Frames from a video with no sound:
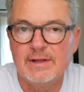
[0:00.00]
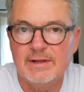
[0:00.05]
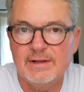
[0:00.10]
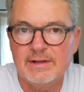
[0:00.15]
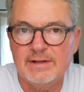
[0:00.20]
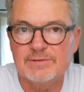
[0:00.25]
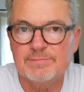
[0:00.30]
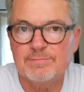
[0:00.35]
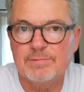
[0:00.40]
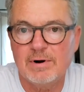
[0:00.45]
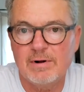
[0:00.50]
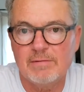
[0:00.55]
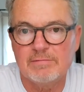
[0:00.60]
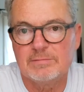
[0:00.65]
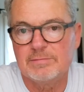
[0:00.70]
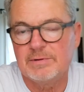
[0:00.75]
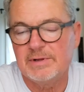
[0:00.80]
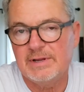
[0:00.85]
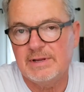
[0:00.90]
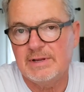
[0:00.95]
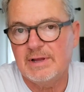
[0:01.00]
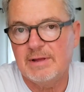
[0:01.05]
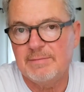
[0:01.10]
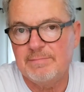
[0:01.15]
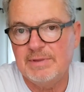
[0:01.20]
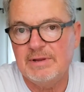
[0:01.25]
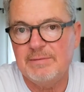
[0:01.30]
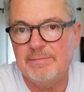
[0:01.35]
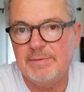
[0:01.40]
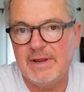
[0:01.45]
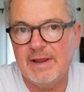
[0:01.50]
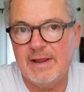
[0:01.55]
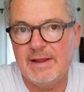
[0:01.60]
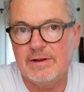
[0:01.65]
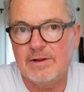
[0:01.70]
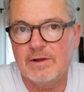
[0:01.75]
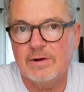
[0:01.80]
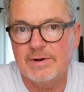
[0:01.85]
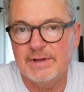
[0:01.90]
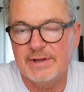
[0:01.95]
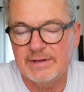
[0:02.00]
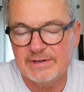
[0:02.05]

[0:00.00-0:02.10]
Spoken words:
is probably a BPA coating.